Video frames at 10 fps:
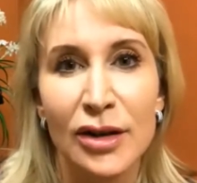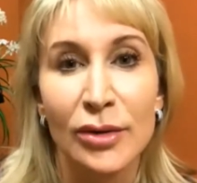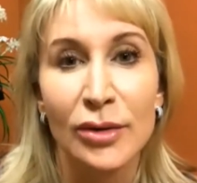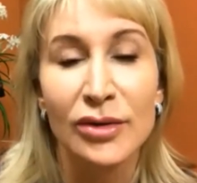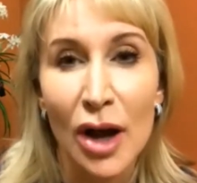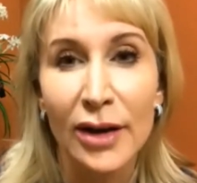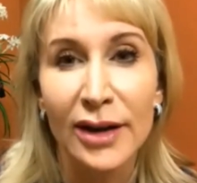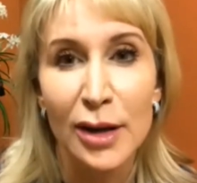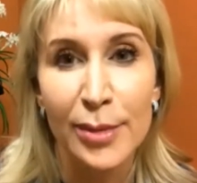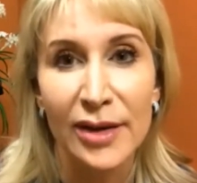you know,
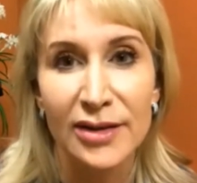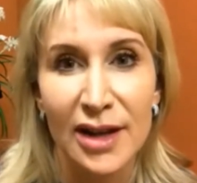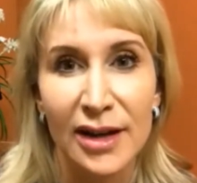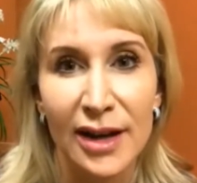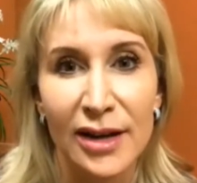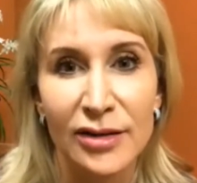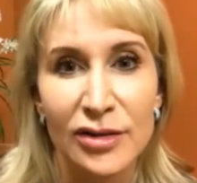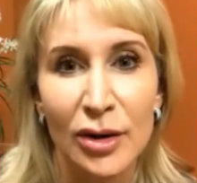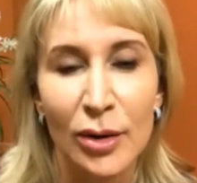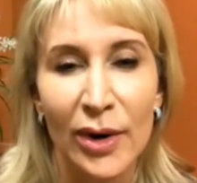talking about Skin
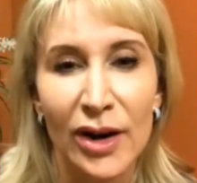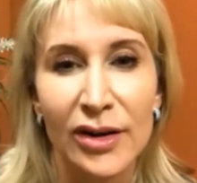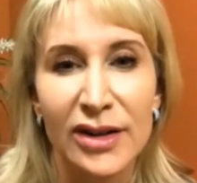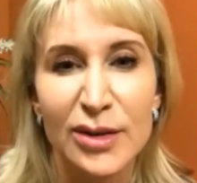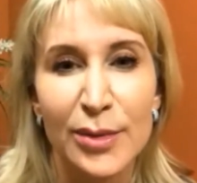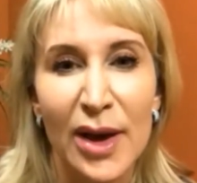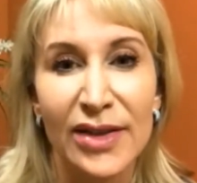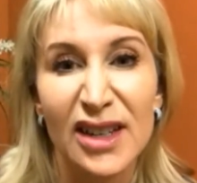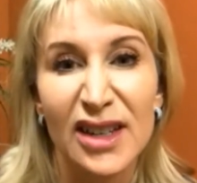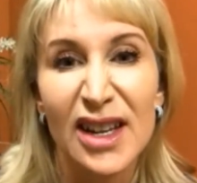Cancer Awareness Month
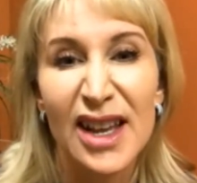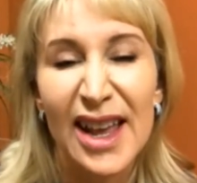and